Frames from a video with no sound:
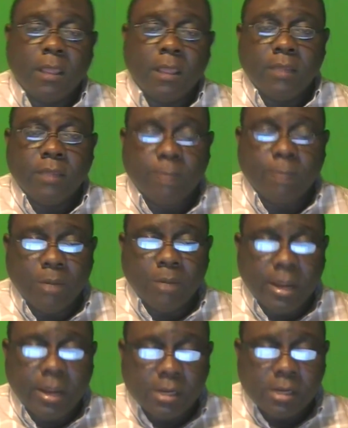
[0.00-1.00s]
Remember
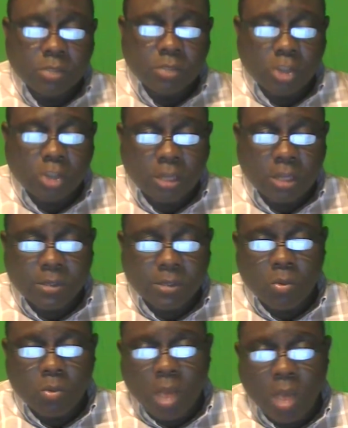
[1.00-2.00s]
earlier we talked about the
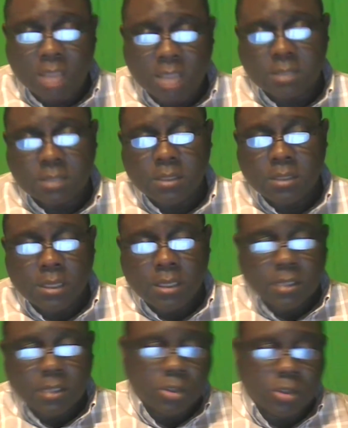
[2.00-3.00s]
what.
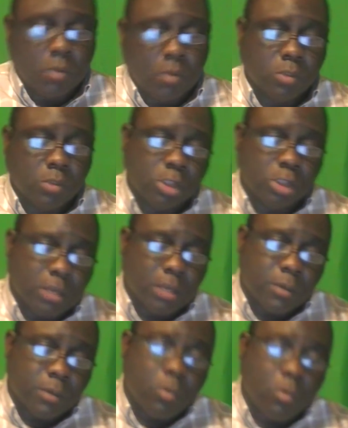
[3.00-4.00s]
So when we talk about
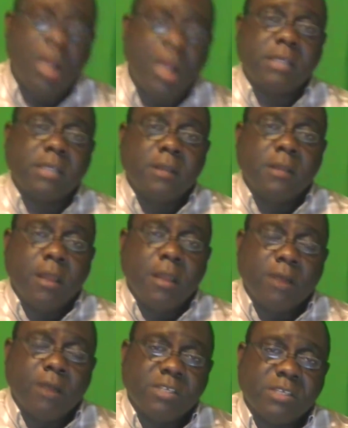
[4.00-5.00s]
the what
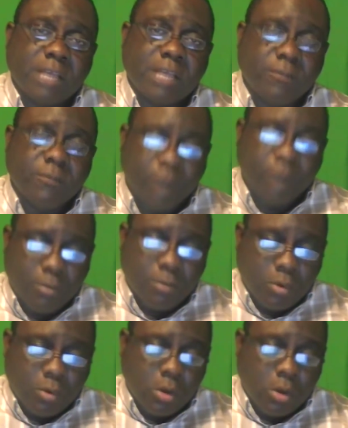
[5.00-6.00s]
of the Zachman framework, we're
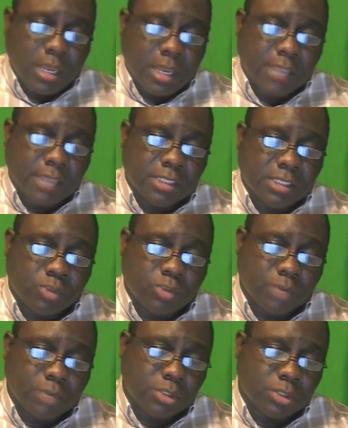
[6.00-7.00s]
looking at the
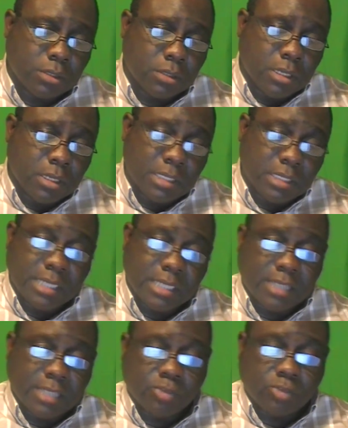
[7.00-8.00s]
description, the data
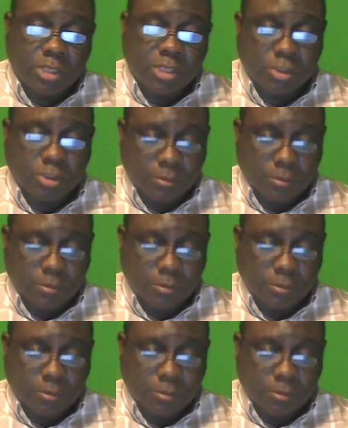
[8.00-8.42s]
description.